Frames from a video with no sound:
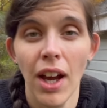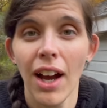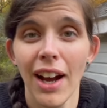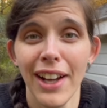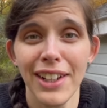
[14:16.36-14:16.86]

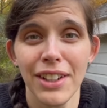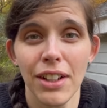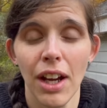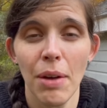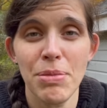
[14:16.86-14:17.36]
Hi,
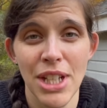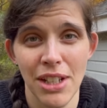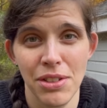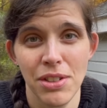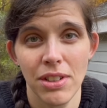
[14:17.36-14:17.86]
I'm
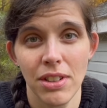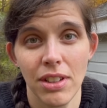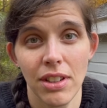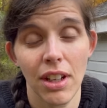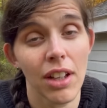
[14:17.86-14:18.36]
Tish.
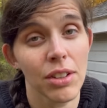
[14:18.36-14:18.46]
On the